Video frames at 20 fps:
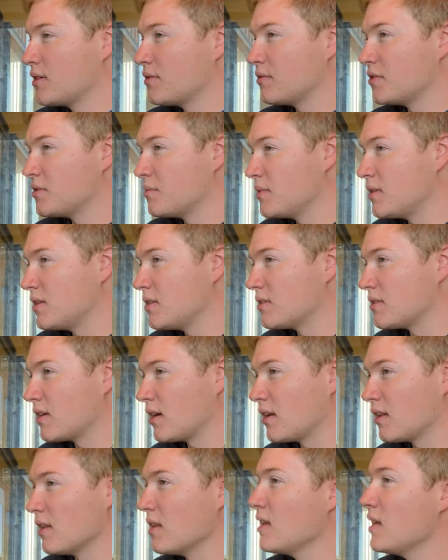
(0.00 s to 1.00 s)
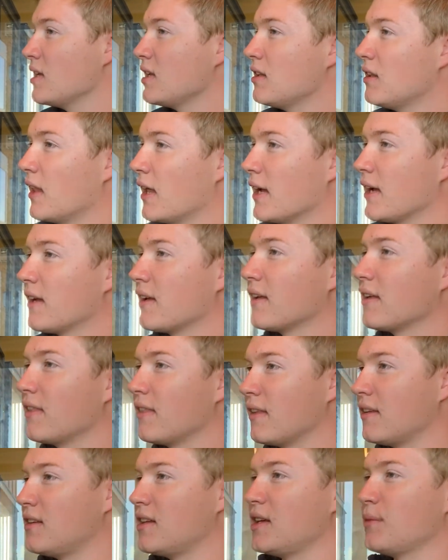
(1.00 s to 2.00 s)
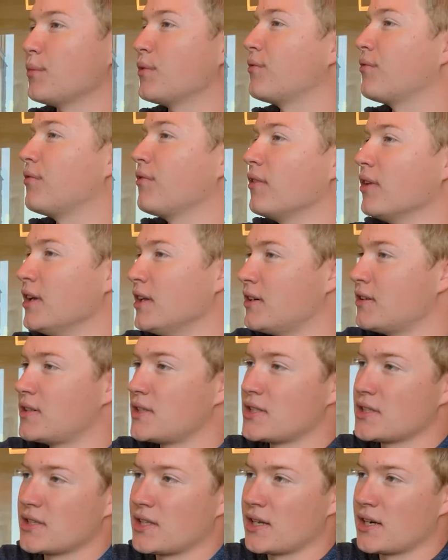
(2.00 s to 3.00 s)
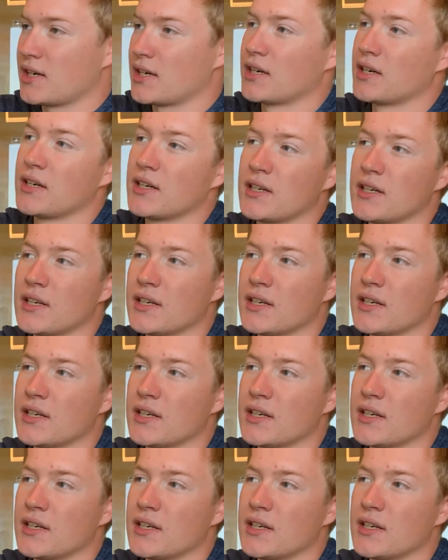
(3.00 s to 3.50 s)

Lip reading: which means I lead like the team of leaders there,